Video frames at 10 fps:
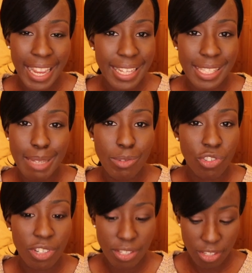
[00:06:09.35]
a
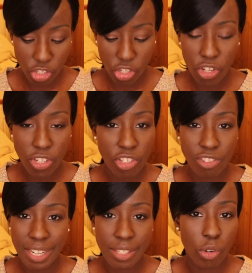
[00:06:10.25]
seamstress to turn the
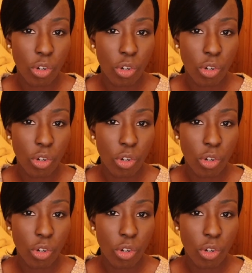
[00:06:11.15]
dress